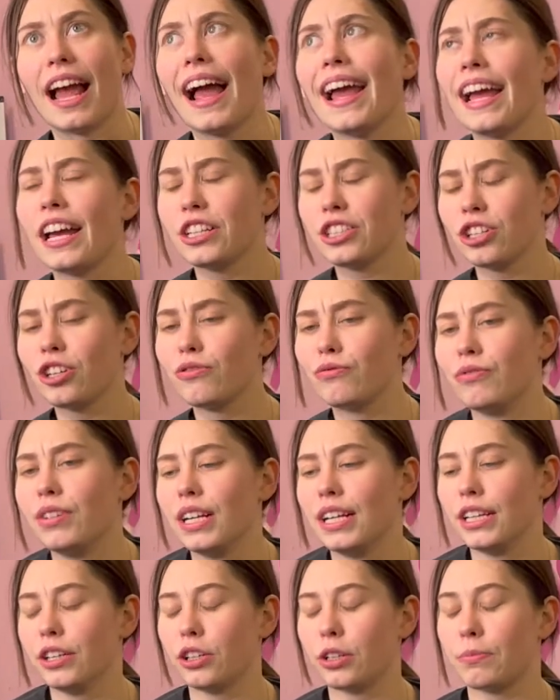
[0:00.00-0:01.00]
I actually got
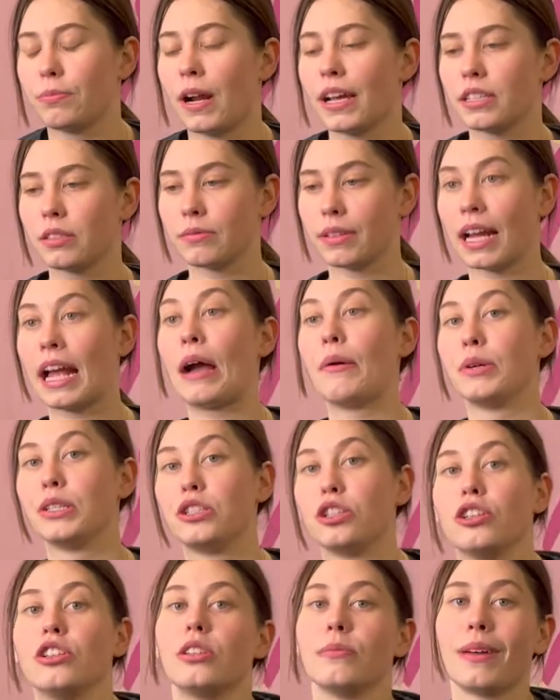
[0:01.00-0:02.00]
really good at press-ups. Like, I would
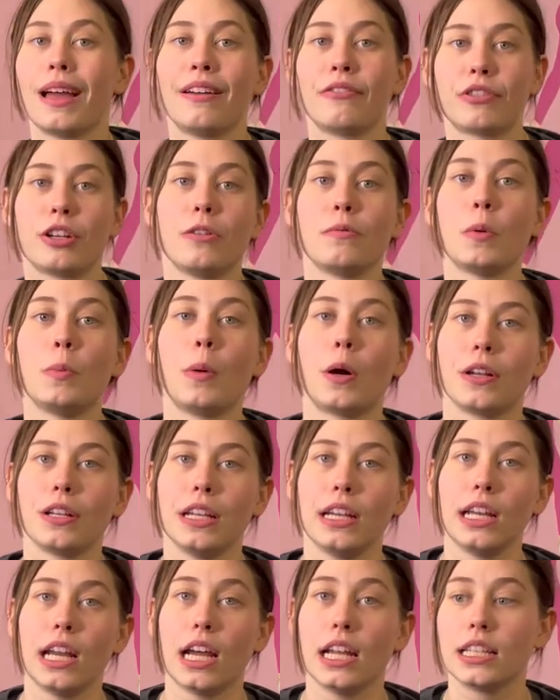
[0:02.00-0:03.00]
do them every upper
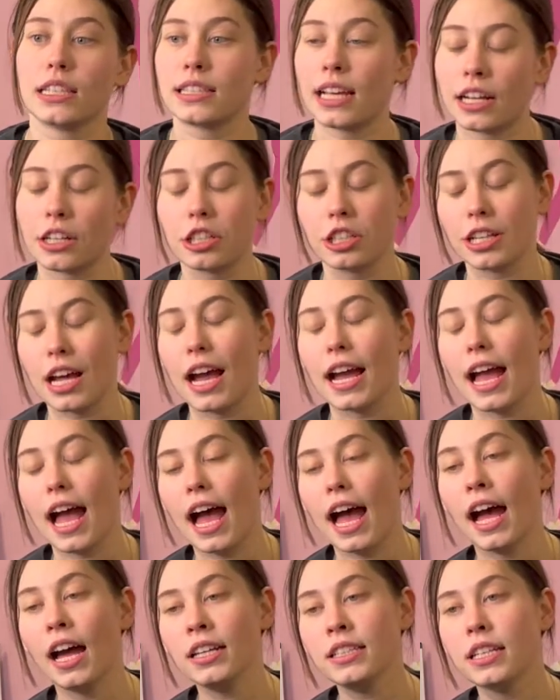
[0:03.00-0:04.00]
body session that I
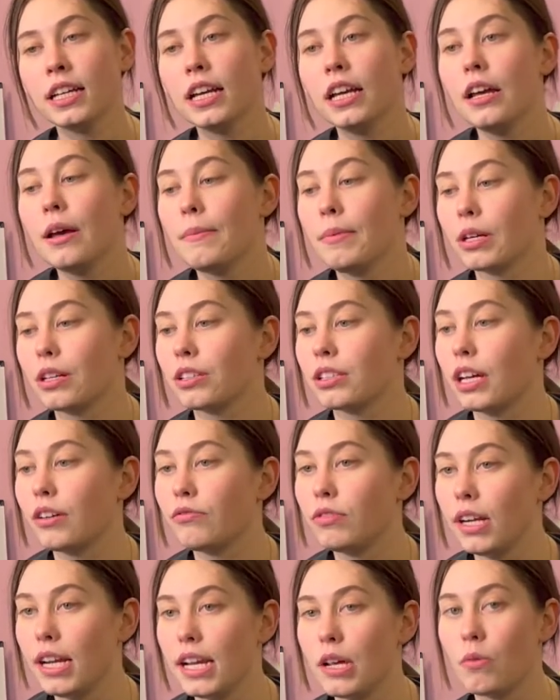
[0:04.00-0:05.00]
had, because I
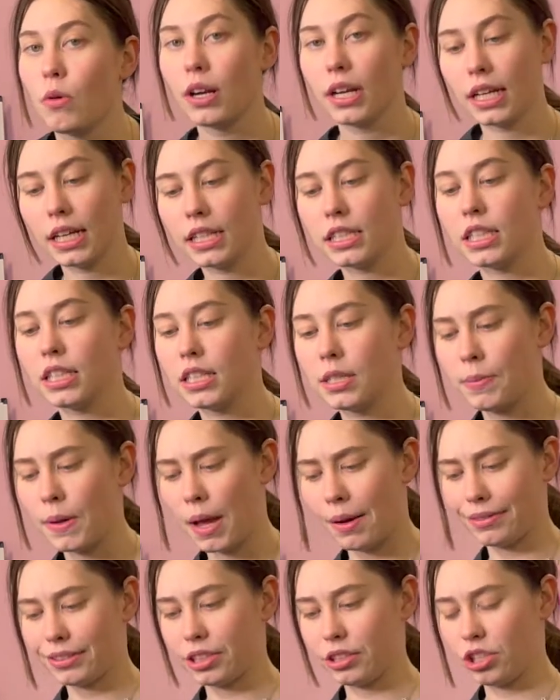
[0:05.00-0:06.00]
really wanted to be
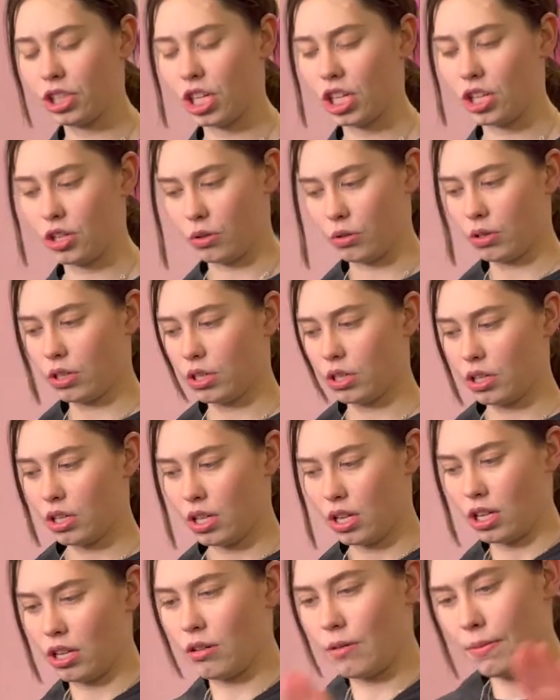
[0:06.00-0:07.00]
able to do, you
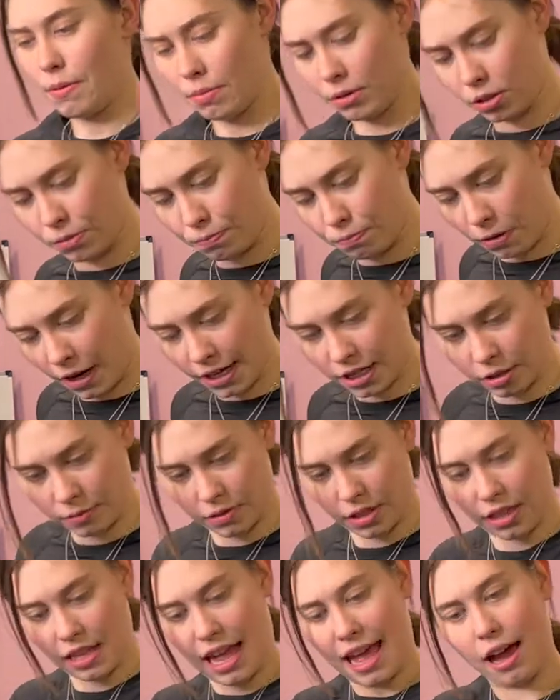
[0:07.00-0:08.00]
know, people do press-ups
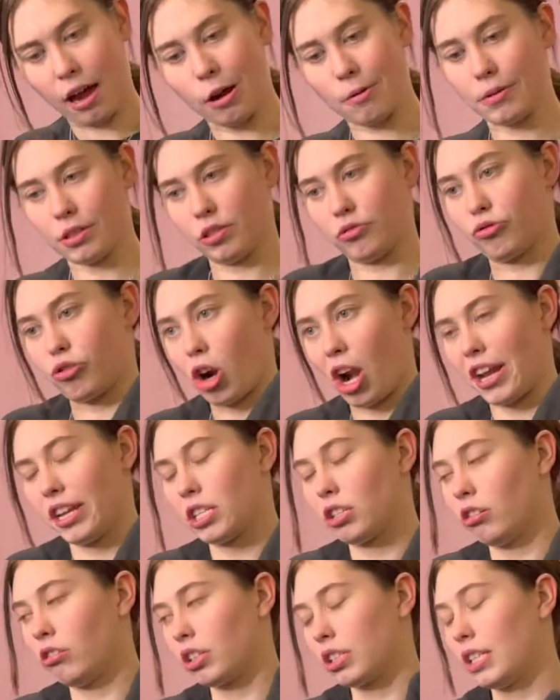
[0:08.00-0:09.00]
and their elbows are right
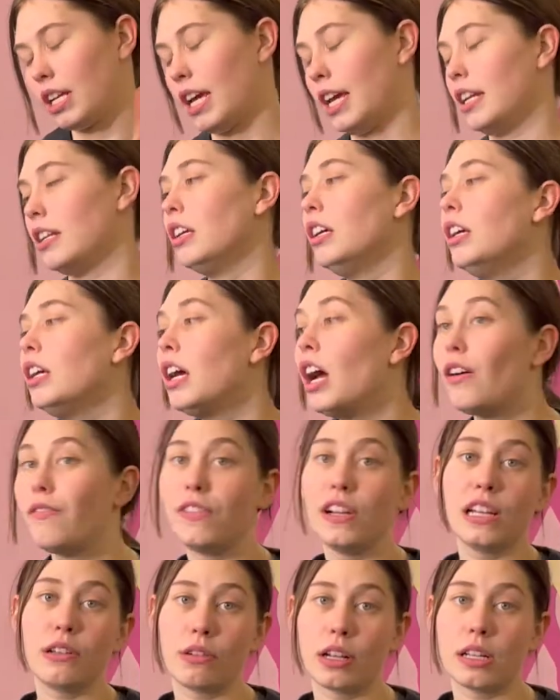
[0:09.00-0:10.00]
tucked in.
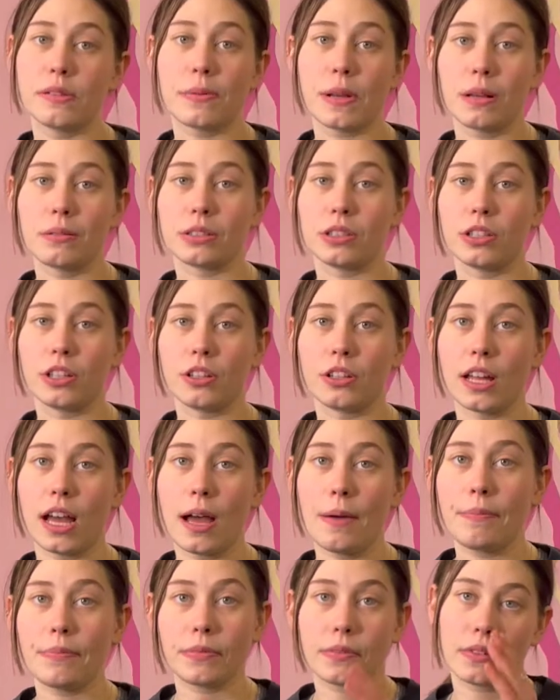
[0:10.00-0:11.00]
Really wanted to be able to do
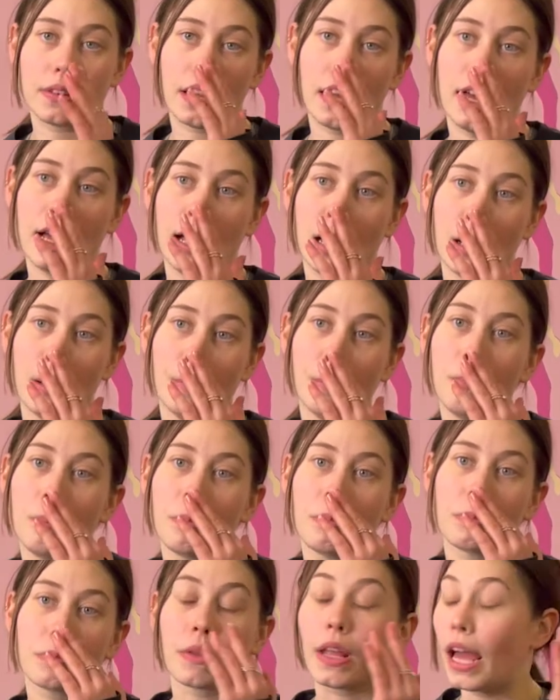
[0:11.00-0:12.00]
that. And
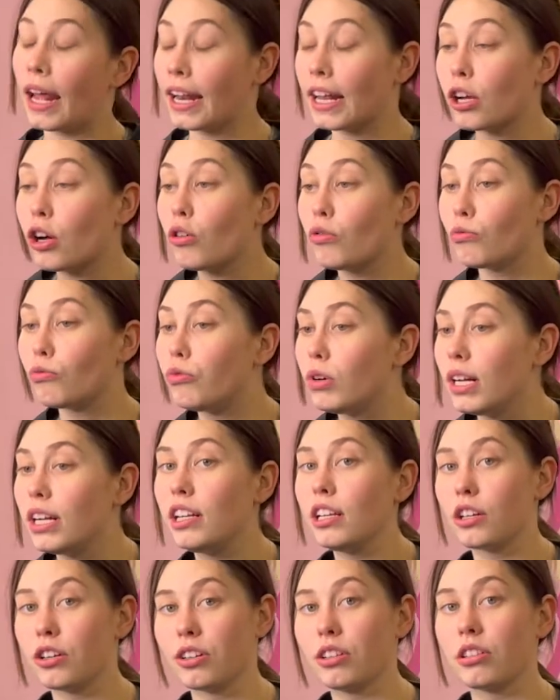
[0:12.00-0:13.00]
I got
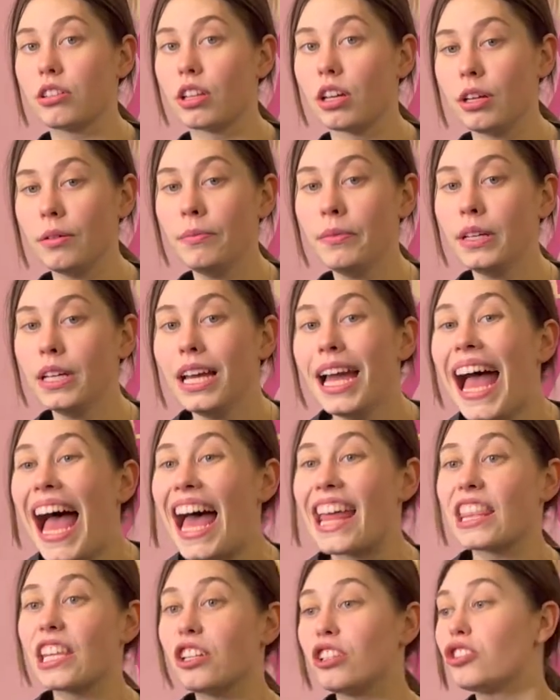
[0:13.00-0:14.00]
really good at them.
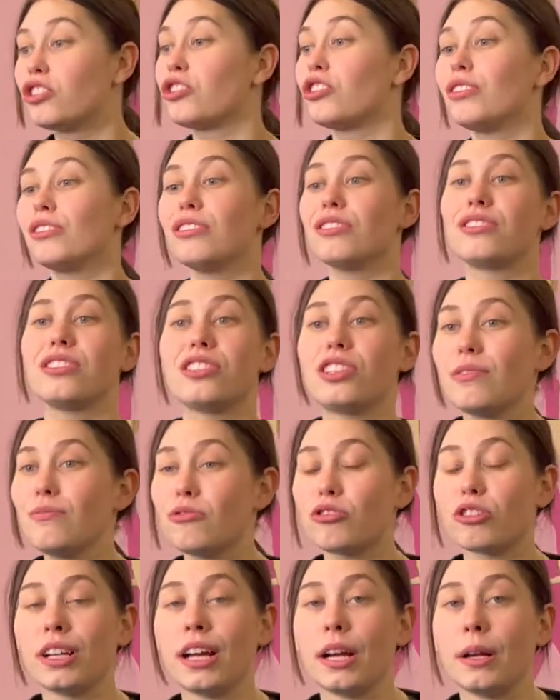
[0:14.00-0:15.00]
And then as soon as the
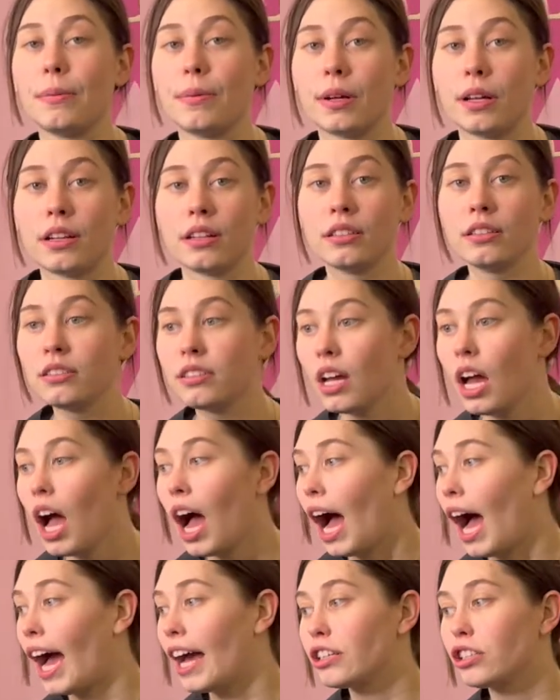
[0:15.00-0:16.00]
gyms reopened,
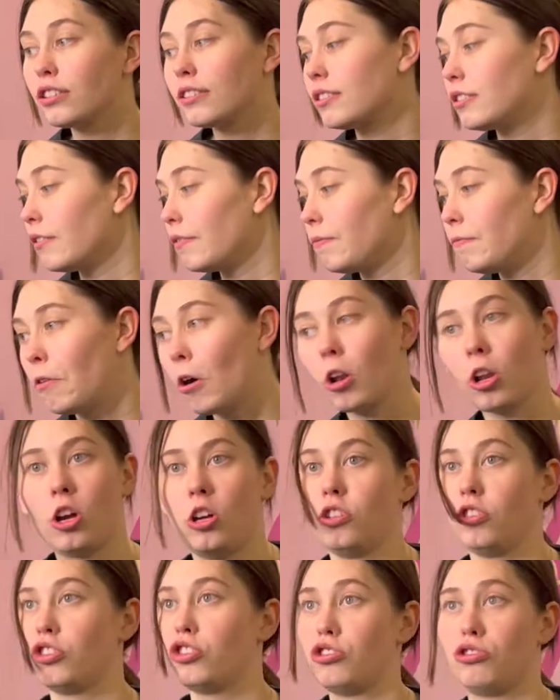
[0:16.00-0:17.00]
I just full
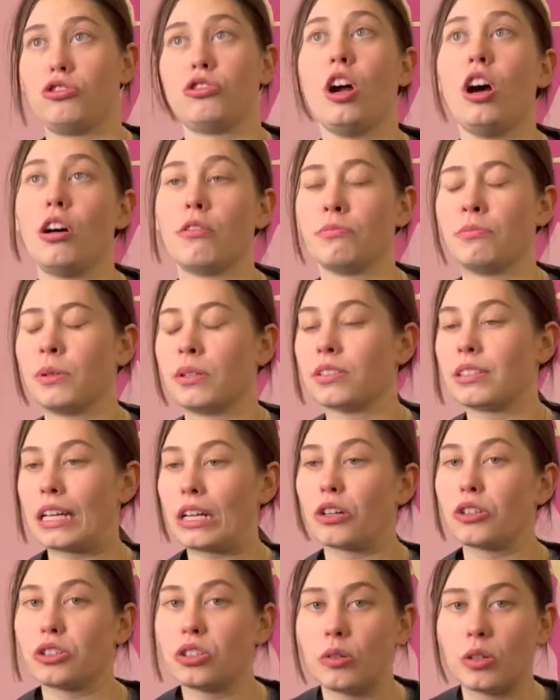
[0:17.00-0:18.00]
on stopped because I
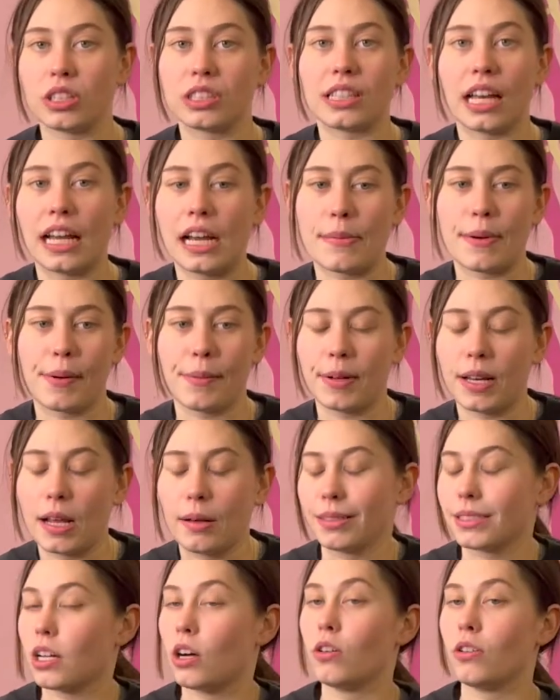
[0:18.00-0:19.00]
got too excited about being
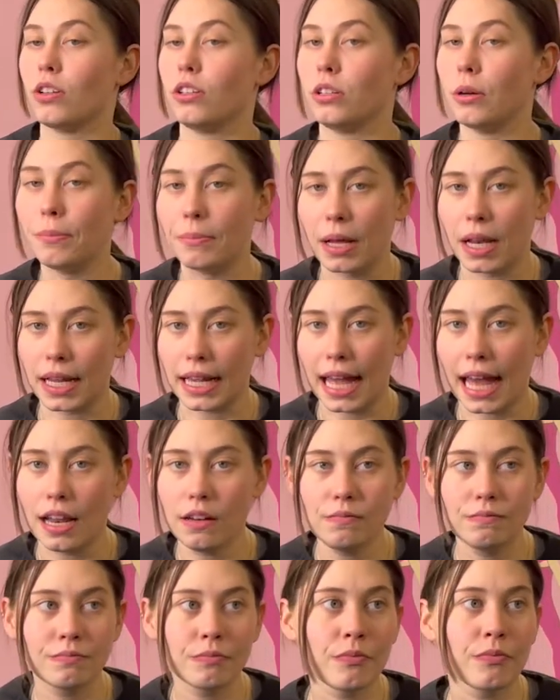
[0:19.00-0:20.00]
able to hold a dumbbell
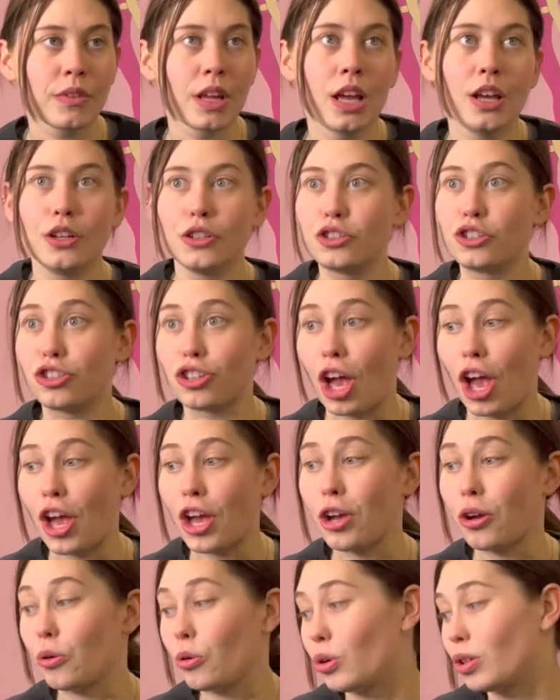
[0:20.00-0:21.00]
again.
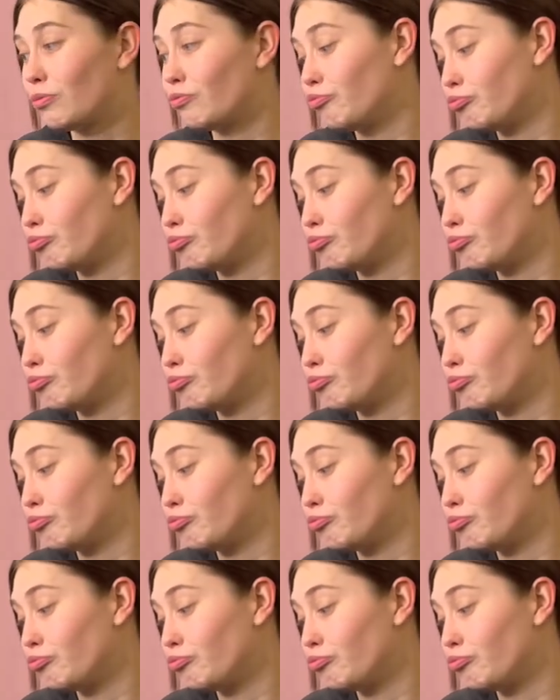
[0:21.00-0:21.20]
So